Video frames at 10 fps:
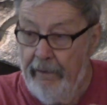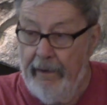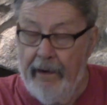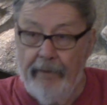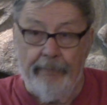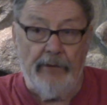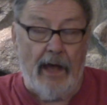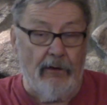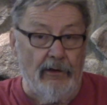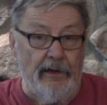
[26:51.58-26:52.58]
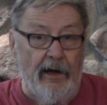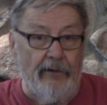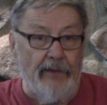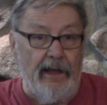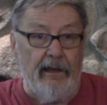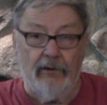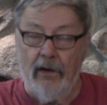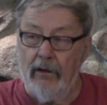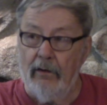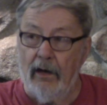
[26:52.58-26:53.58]
not only are they
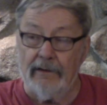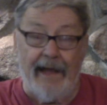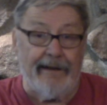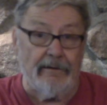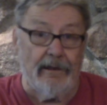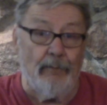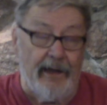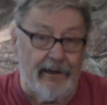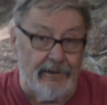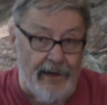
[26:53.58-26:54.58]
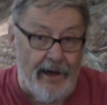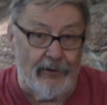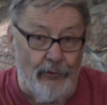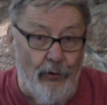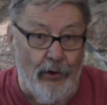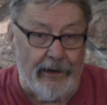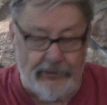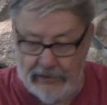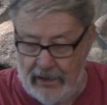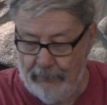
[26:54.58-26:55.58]
likely to make a lot of
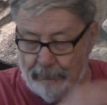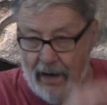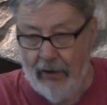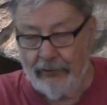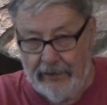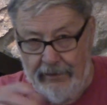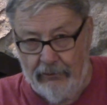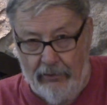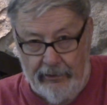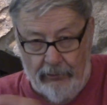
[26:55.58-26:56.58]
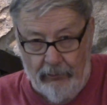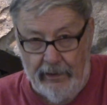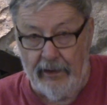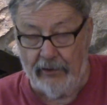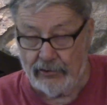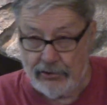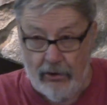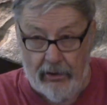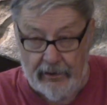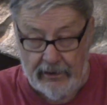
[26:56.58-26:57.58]
noise, bounding, going away, and
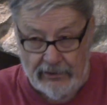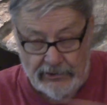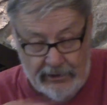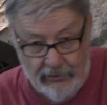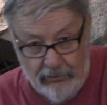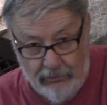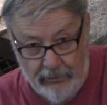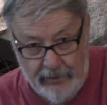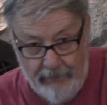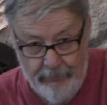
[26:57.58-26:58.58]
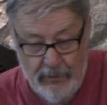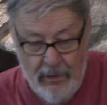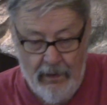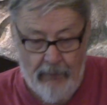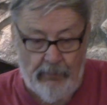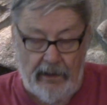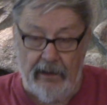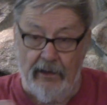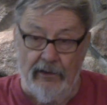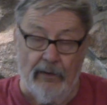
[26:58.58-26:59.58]
snorting as they go away,
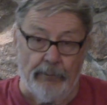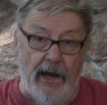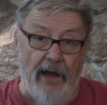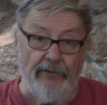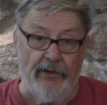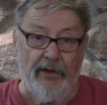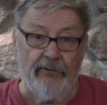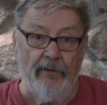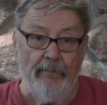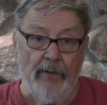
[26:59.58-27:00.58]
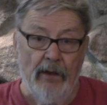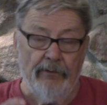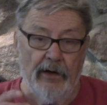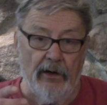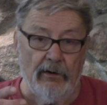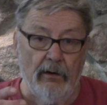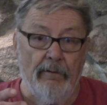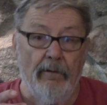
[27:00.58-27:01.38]
but in the process, their